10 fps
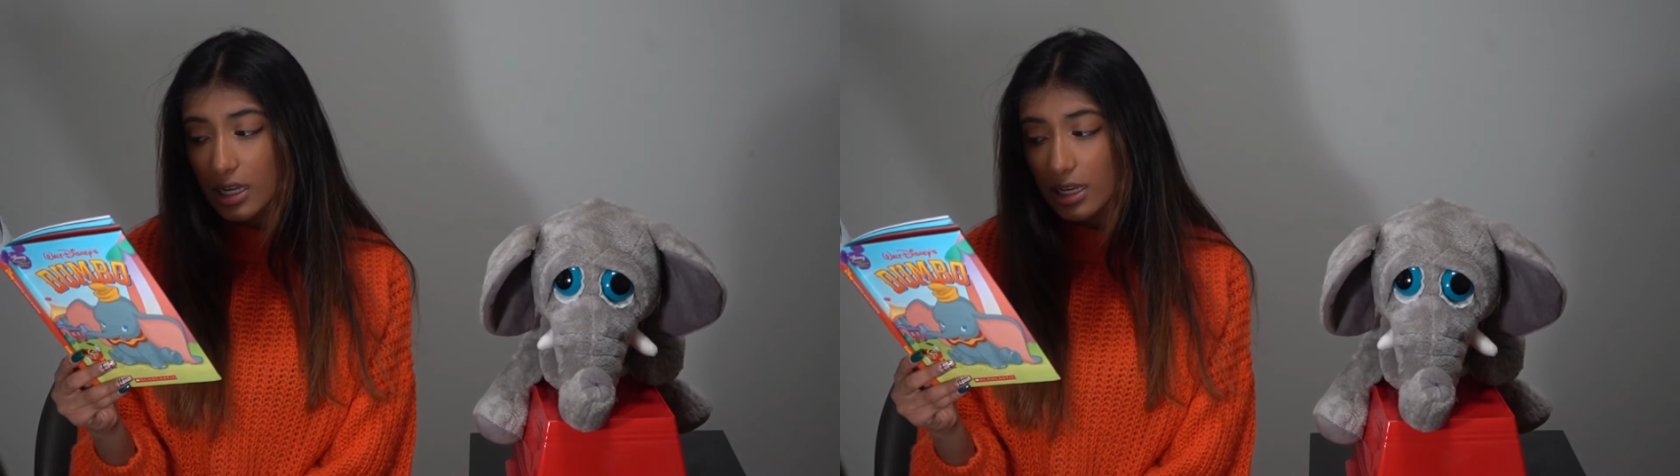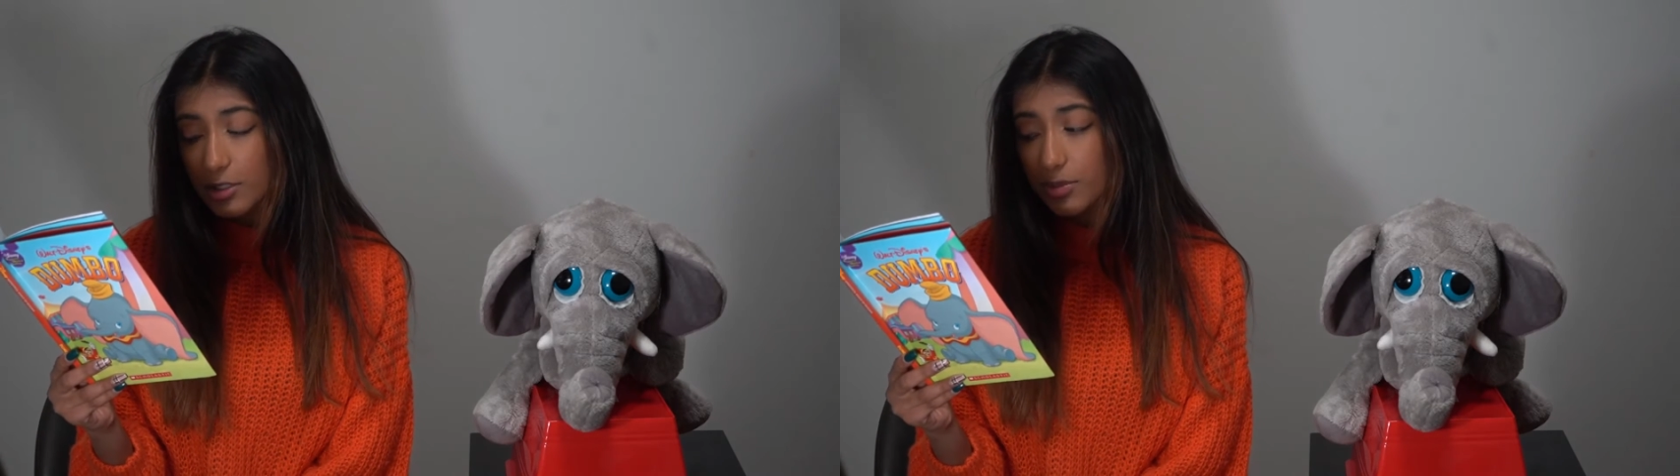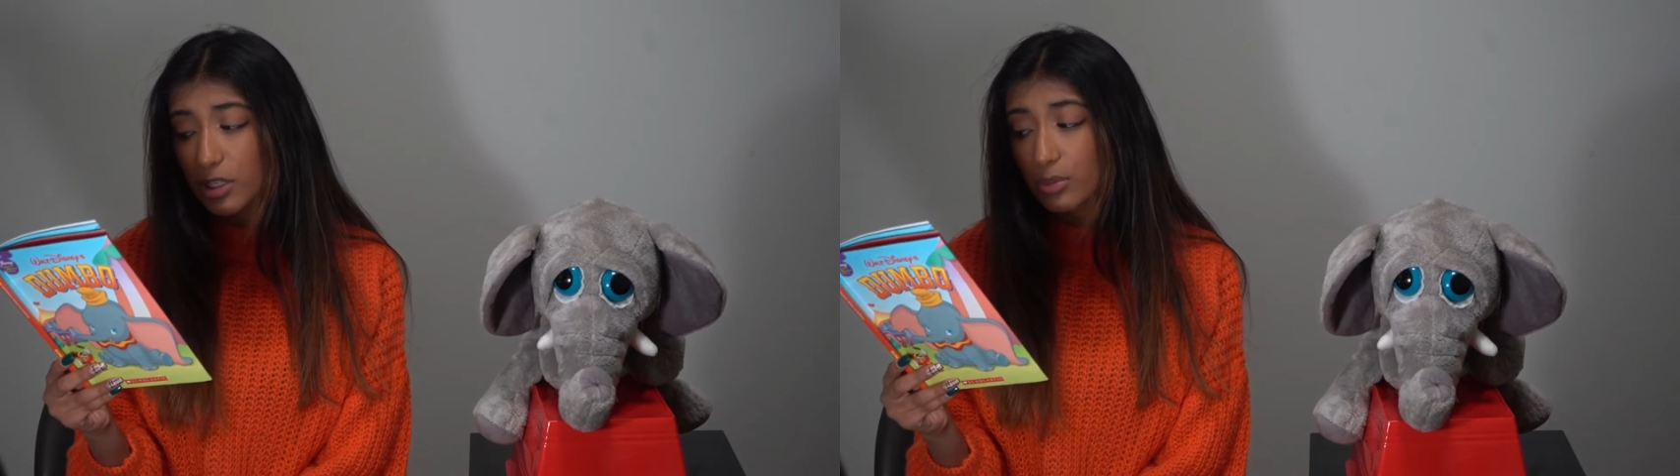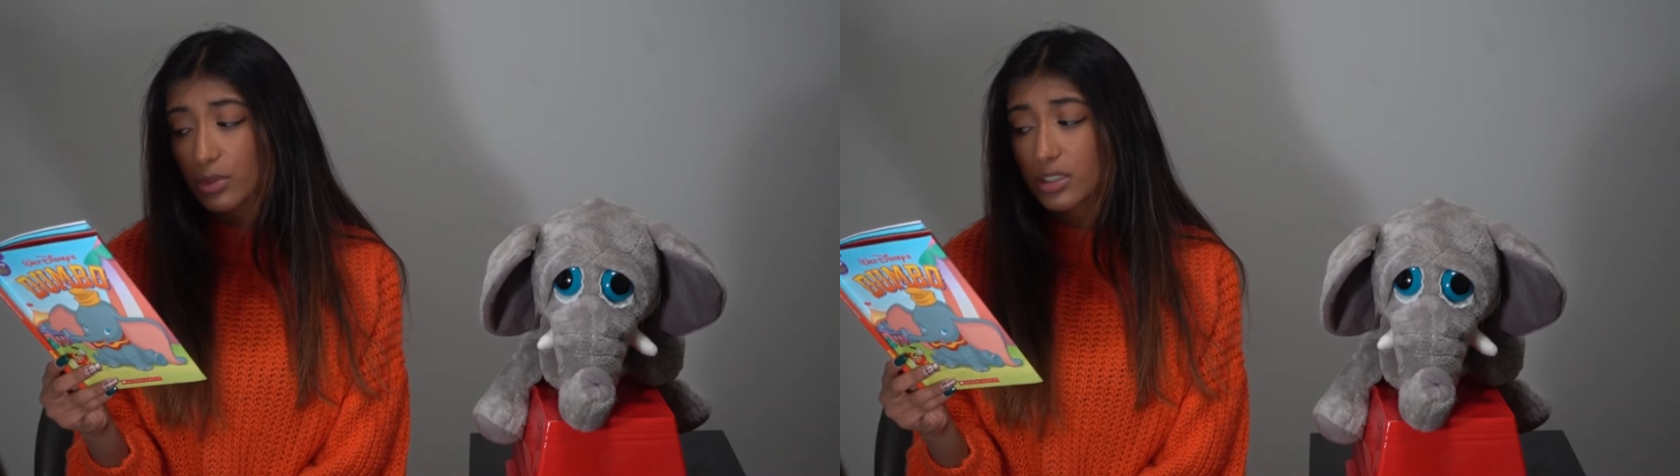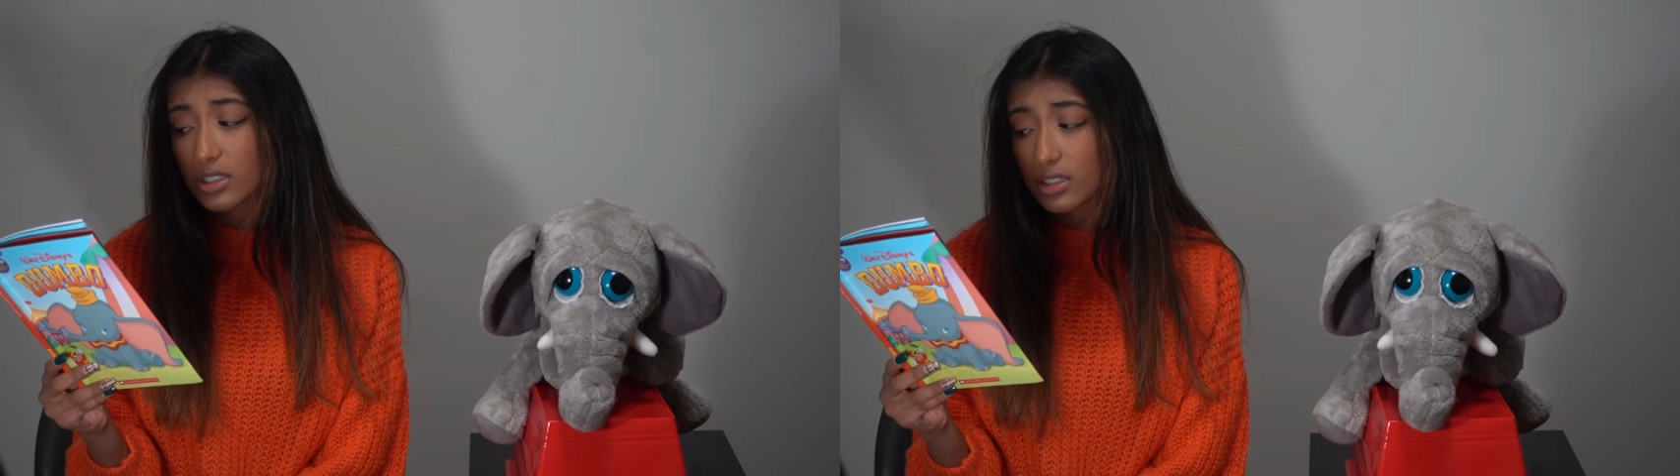His bundle
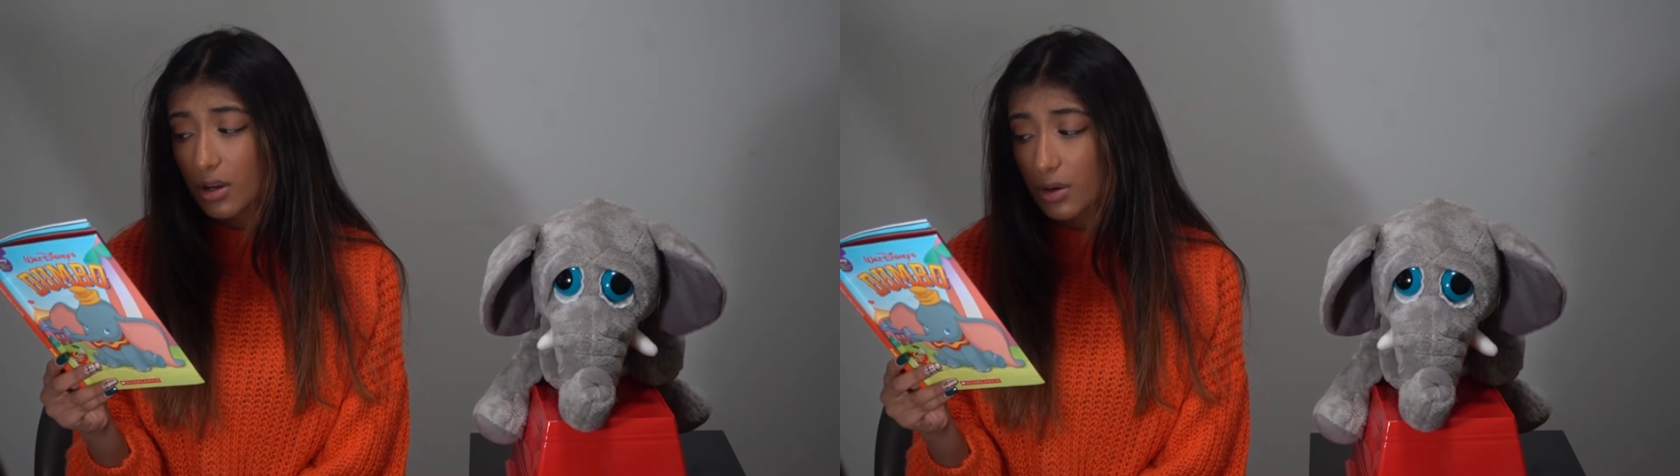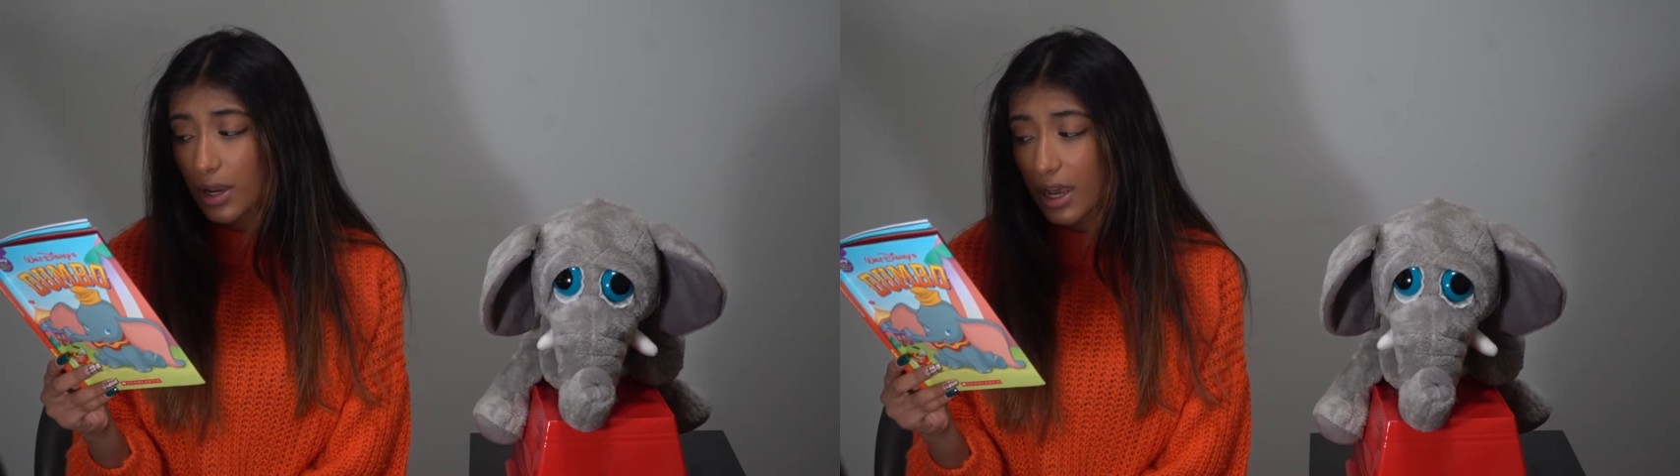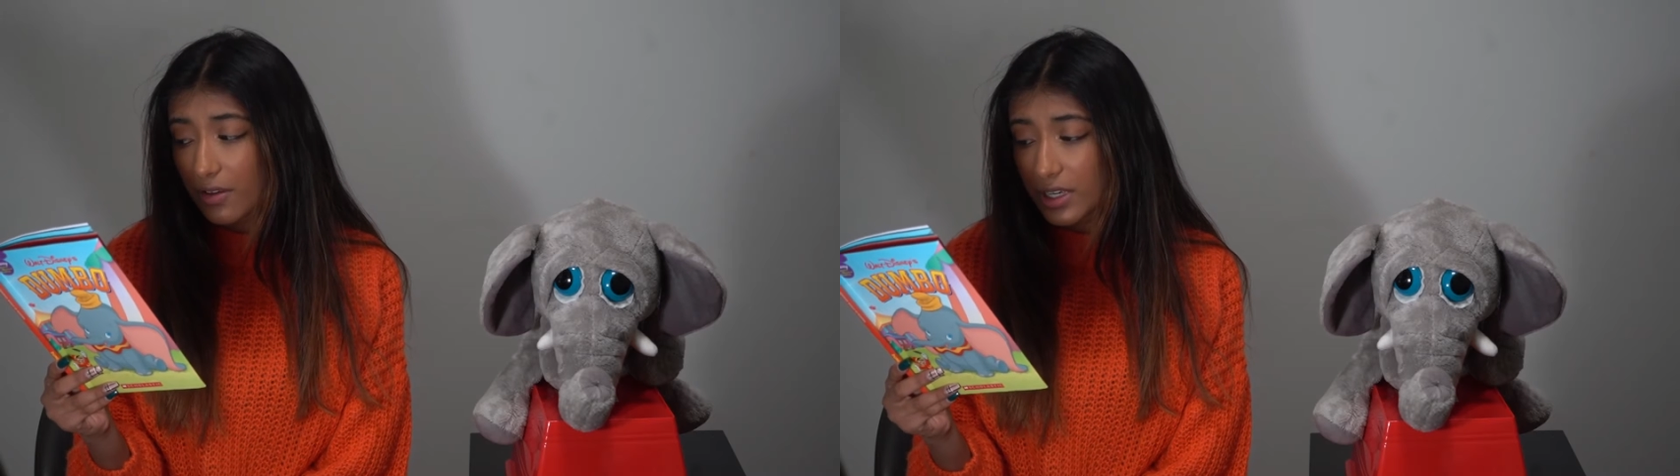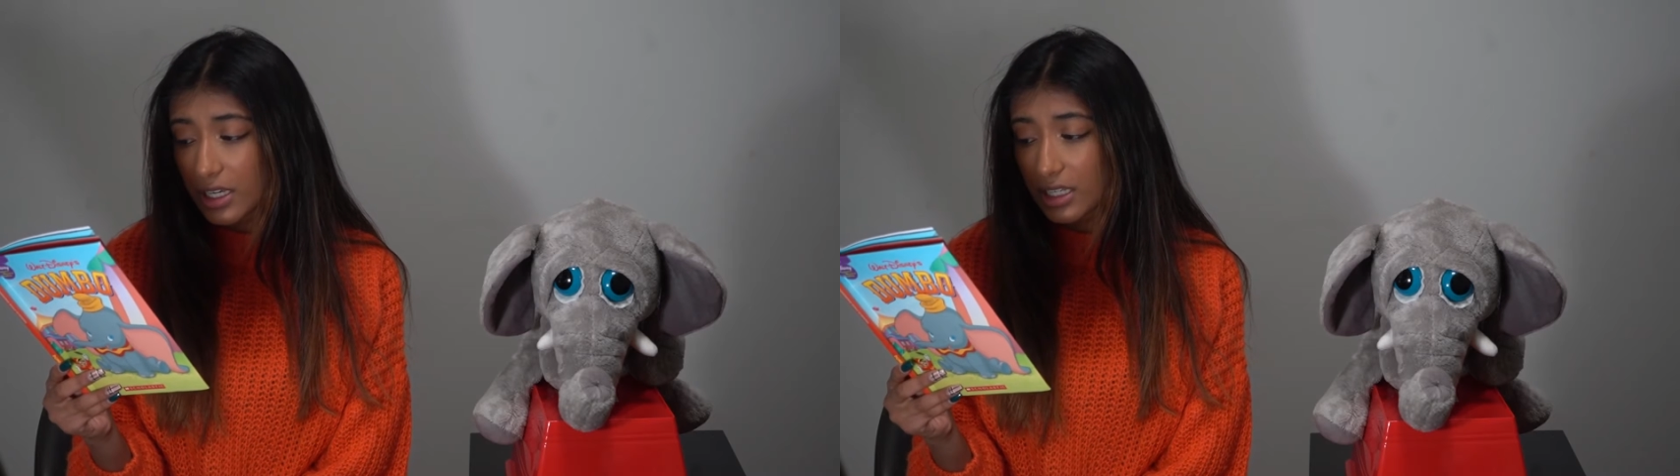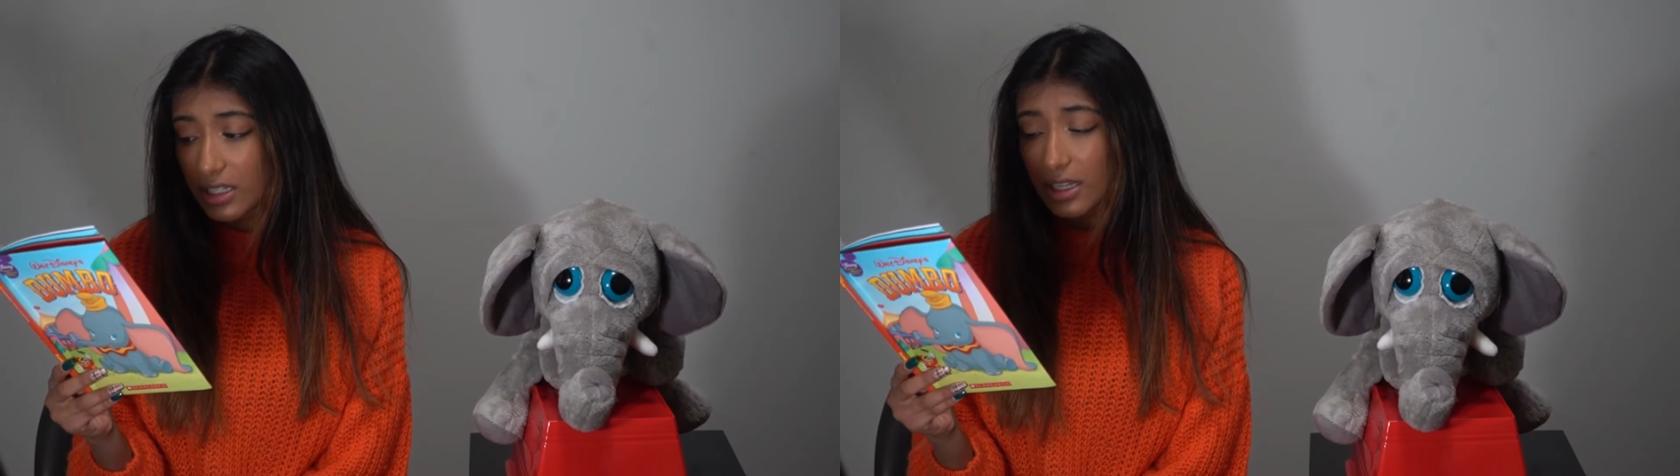was so
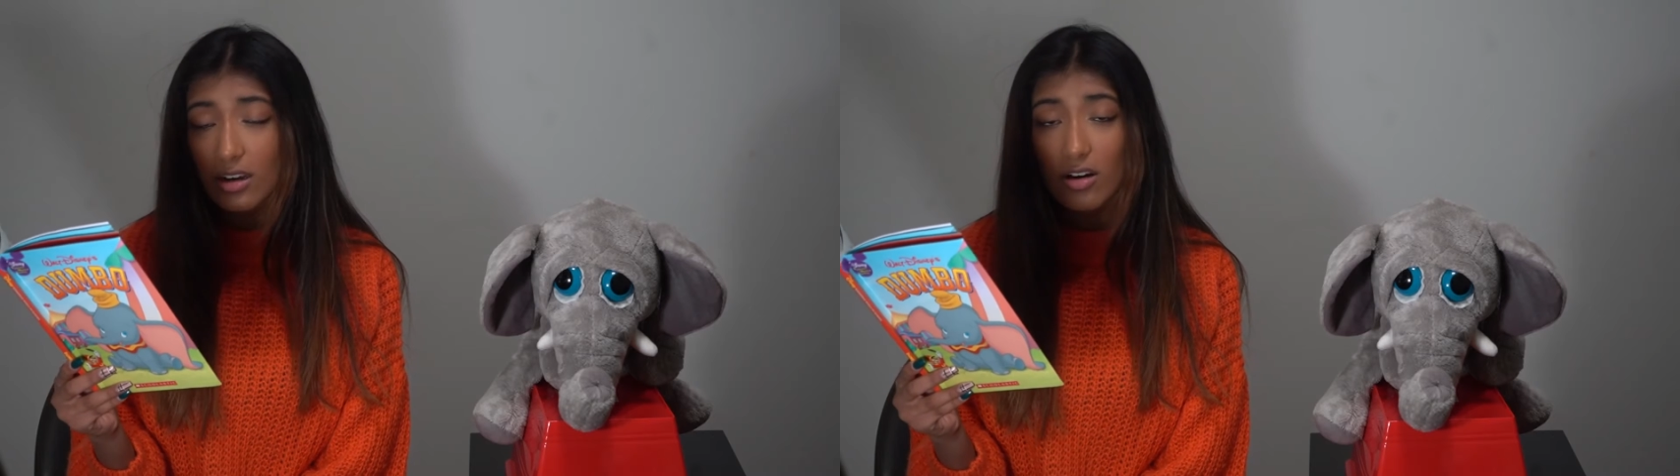heavy that it